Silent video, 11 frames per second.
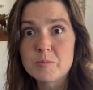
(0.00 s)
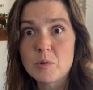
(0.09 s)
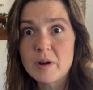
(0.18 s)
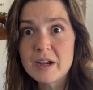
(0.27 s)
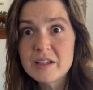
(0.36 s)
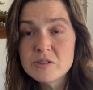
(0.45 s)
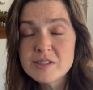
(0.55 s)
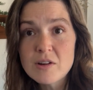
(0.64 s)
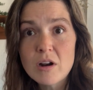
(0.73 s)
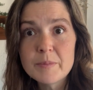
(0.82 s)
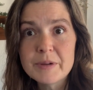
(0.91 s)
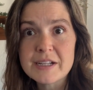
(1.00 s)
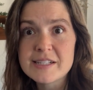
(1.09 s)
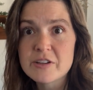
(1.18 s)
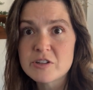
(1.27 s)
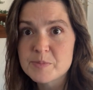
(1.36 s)
perennials are
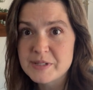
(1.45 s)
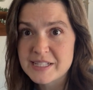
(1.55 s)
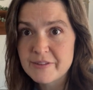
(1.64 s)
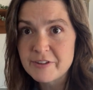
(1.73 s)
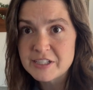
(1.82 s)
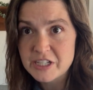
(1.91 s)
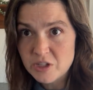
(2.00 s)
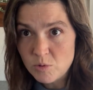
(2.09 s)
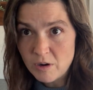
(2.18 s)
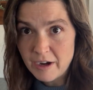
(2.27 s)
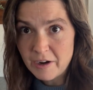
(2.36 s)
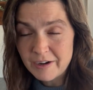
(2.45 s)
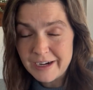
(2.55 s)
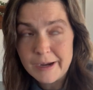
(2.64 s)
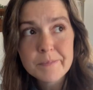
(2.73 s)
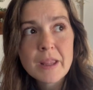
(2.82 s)
because they're specific to your
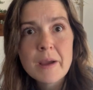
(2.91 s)
area,